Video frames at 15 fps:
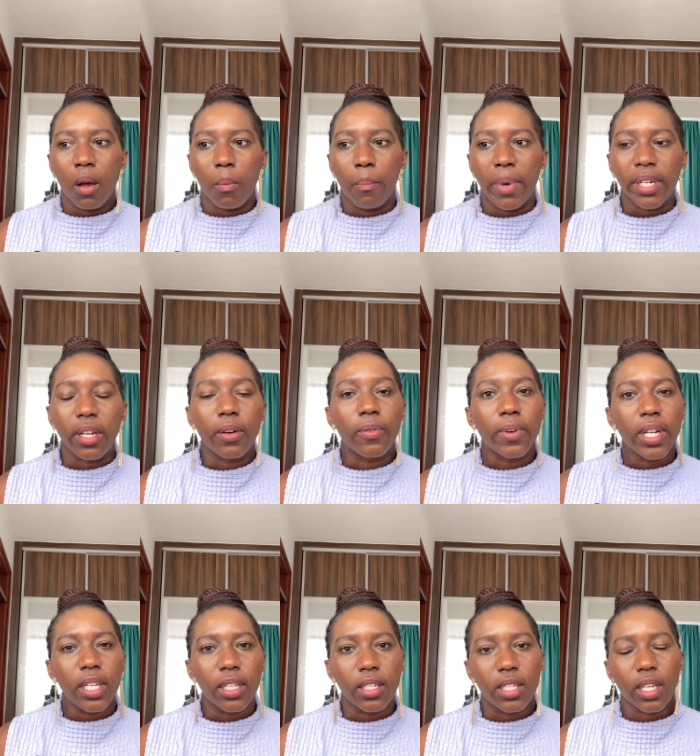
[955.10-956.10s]
but it
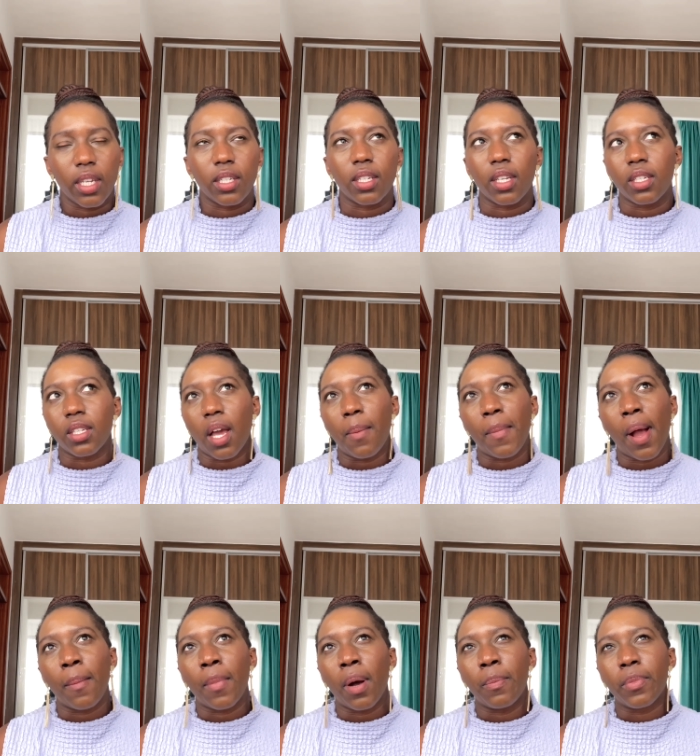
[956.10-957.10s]
really did. And um,
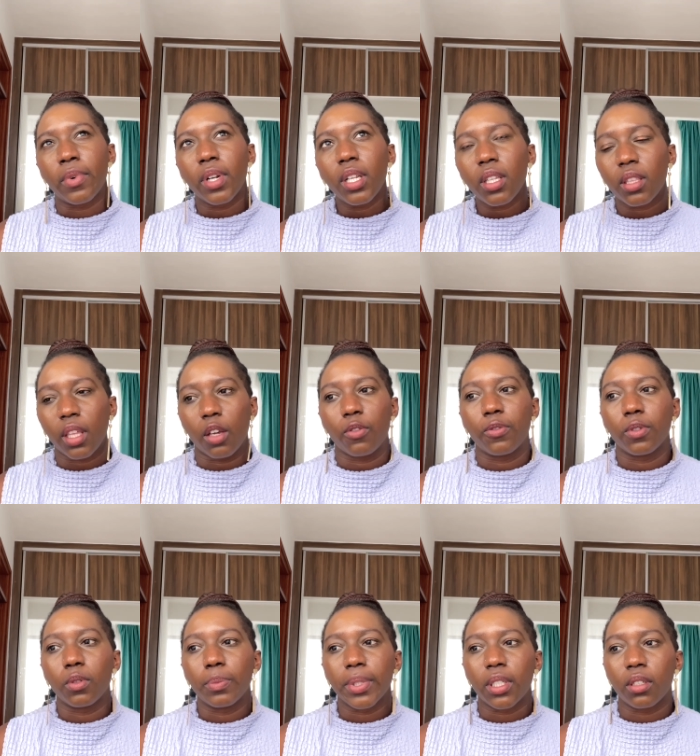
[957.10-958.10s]
I'm, I'm really
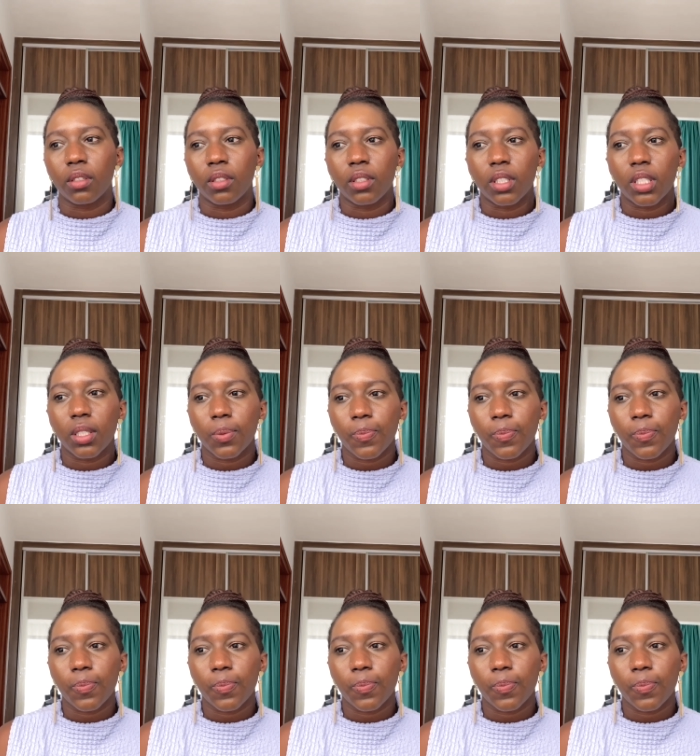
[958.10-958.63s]
thankful, because